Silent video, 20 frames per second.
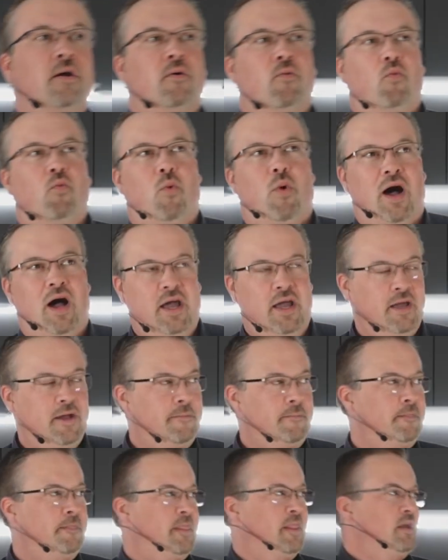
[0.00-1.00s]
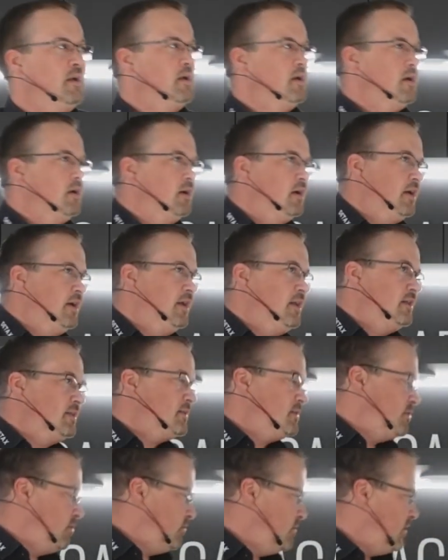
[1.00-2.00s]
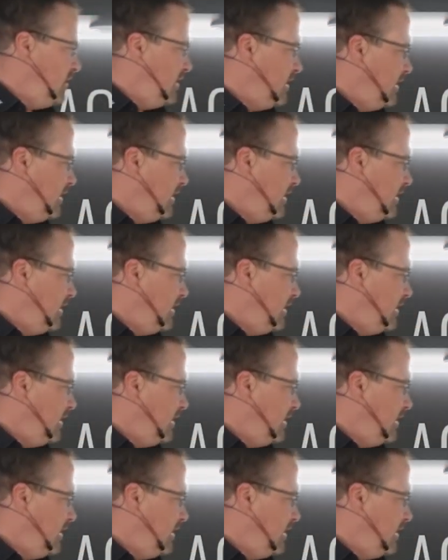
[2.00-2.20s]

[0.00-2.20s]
Why? It is totally